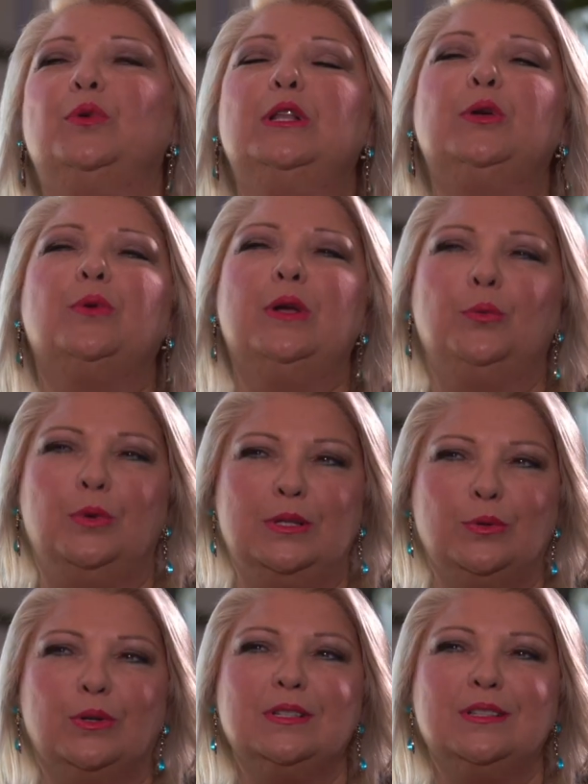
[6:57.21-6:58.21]
have really great
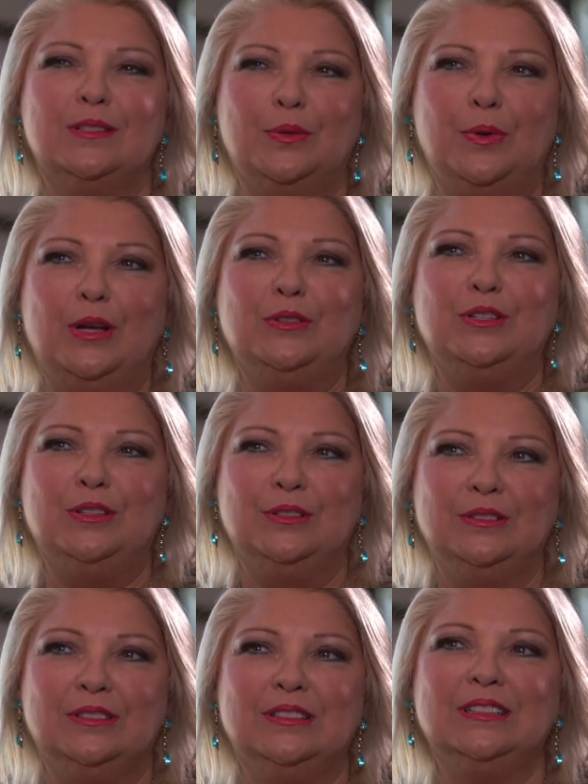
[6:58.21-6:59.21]
resources around
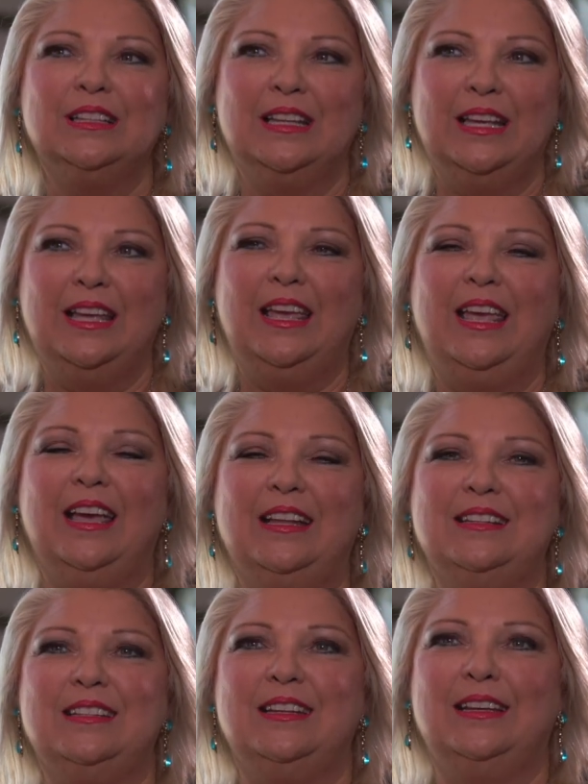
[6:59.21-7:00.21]
you. Mm -hmm.
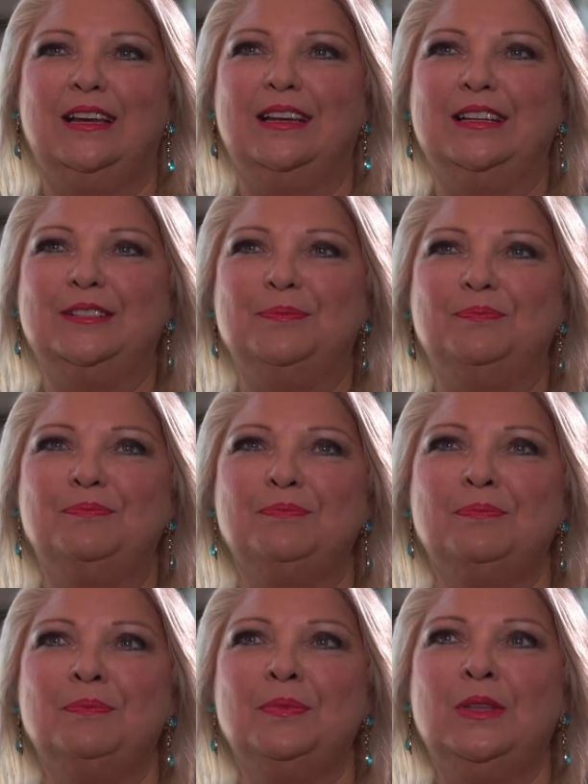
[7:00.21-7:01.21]
And, um,
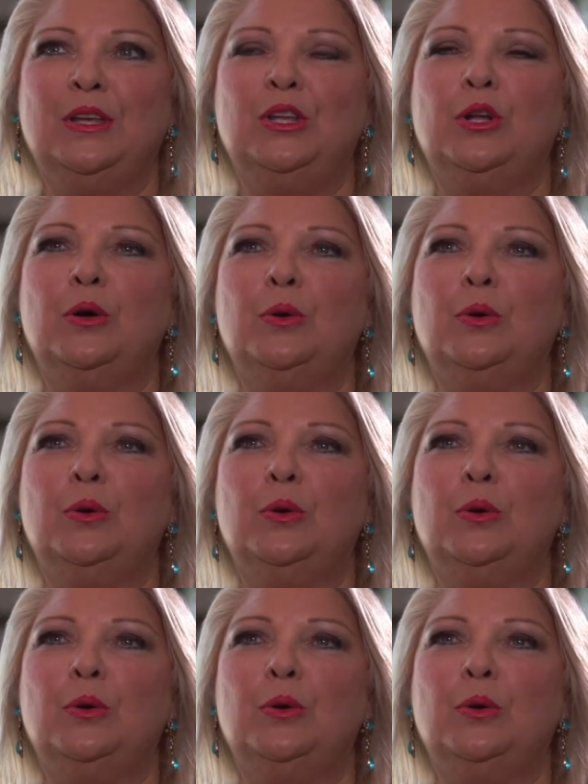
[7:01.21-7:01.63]
you